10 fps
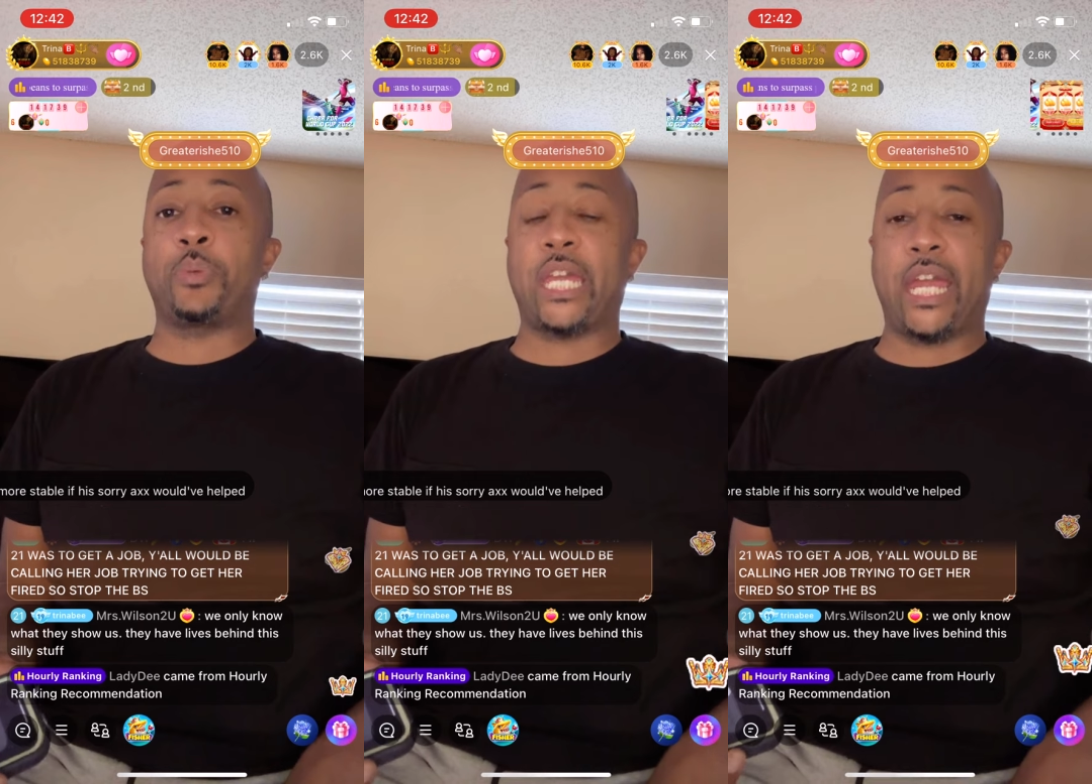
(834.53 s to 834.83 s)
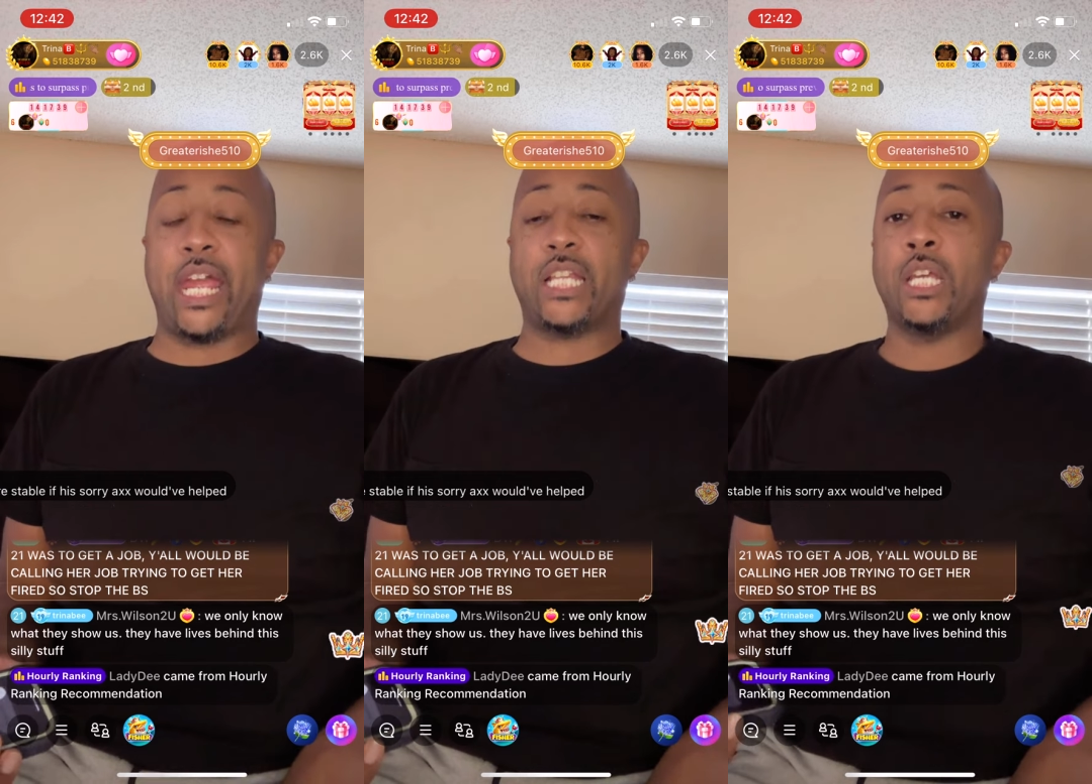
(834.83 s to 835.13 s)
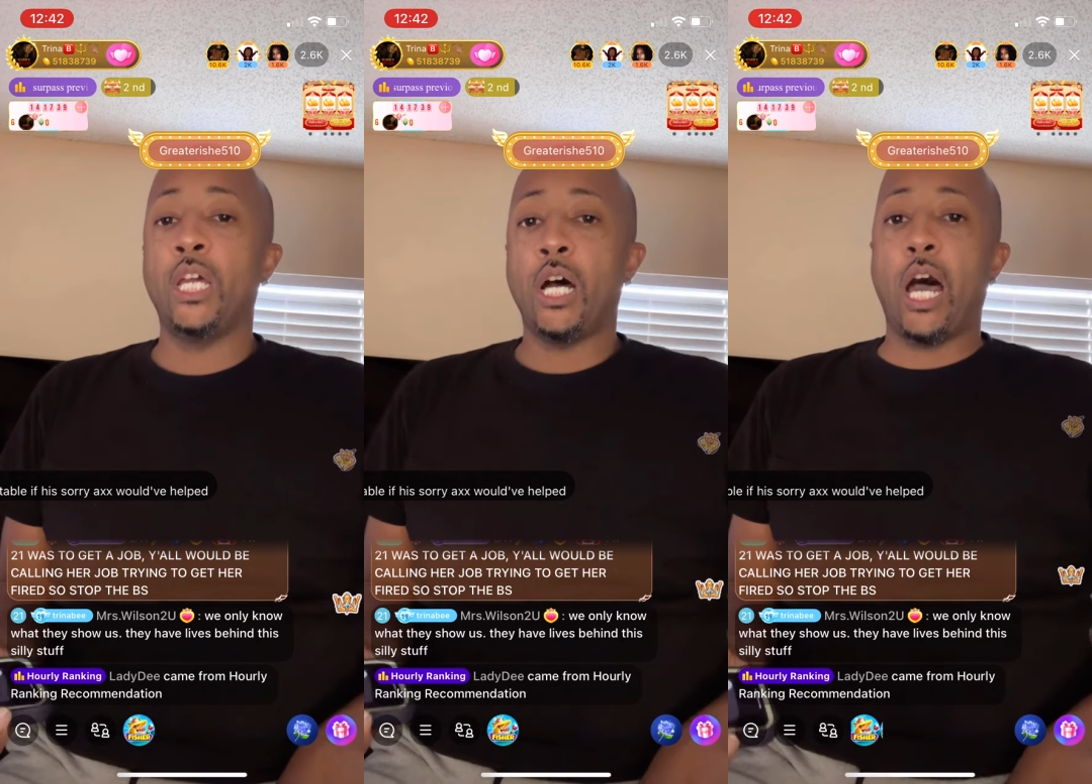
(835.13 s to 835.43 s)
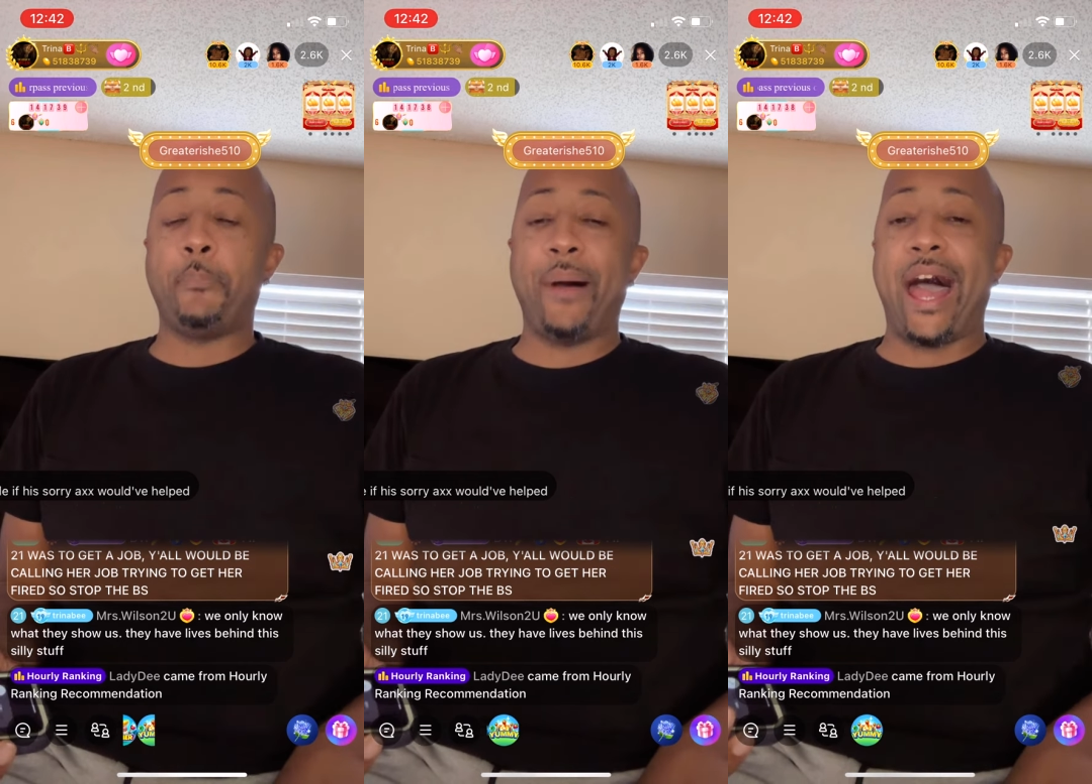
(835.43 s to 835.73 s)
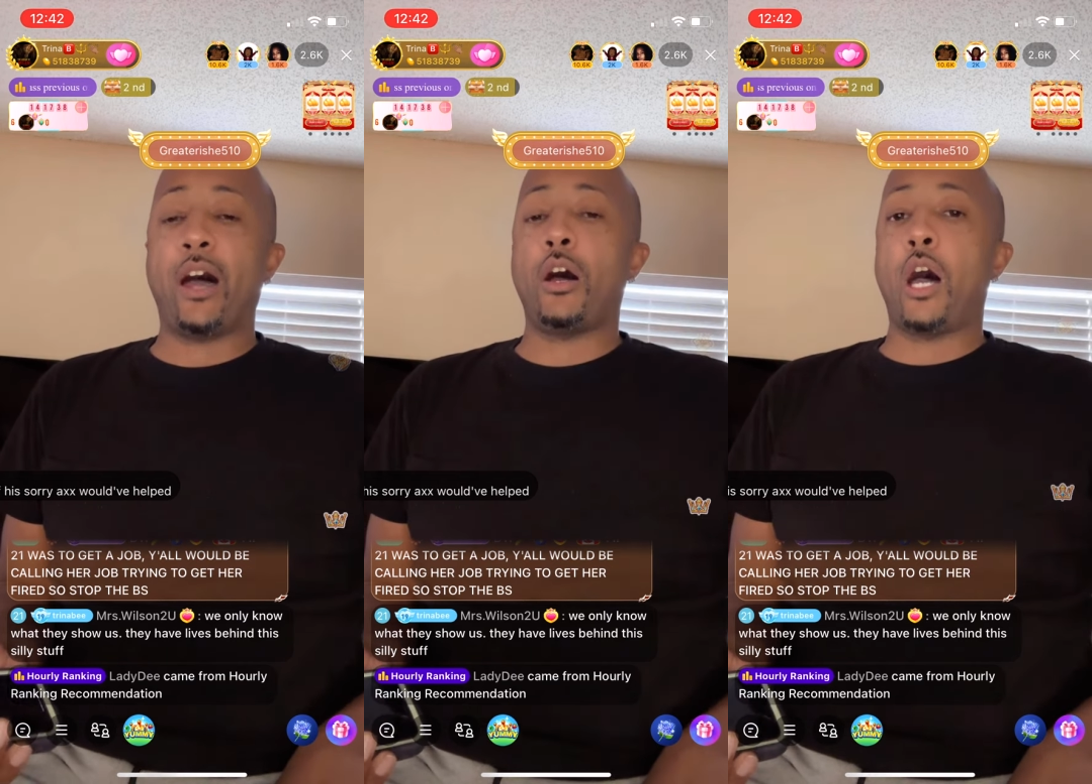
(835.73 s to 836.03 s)
about a
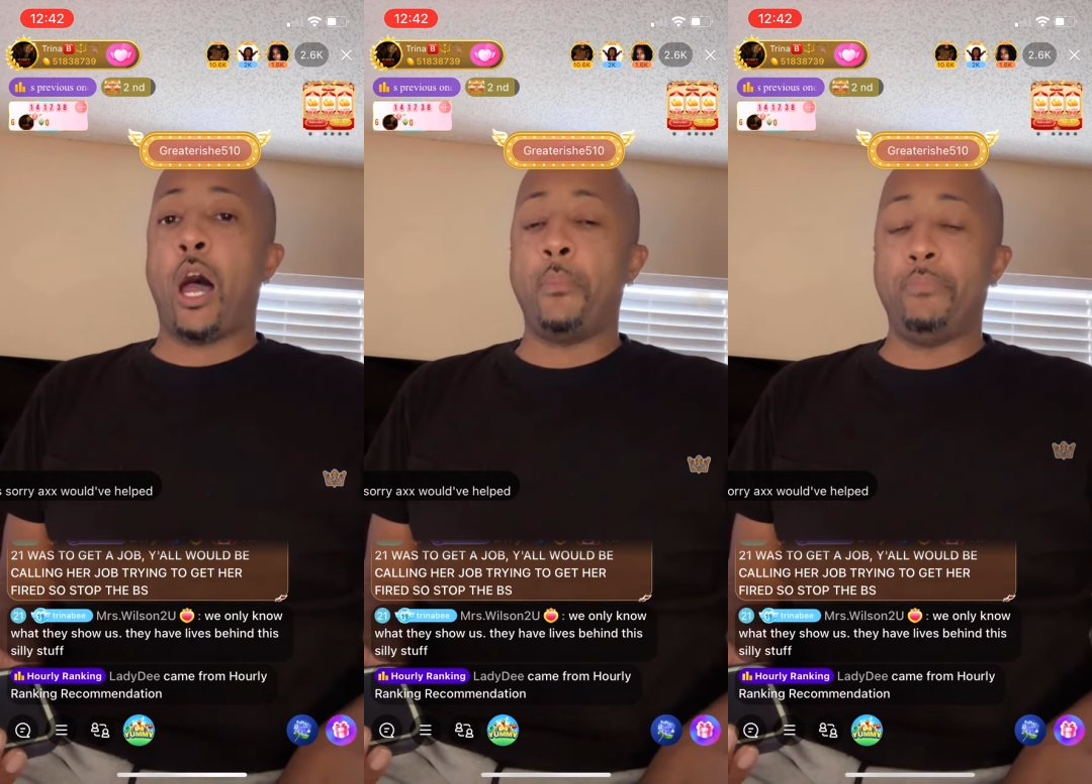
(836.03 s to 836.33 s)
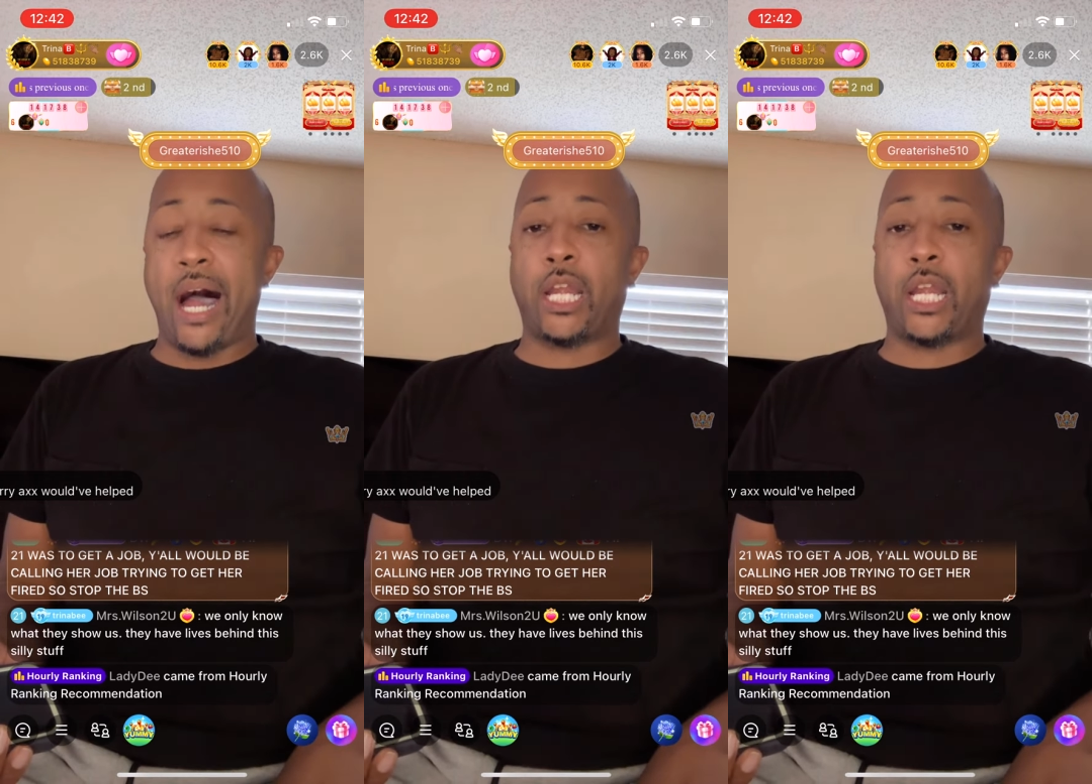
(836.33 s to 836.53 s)
month ago.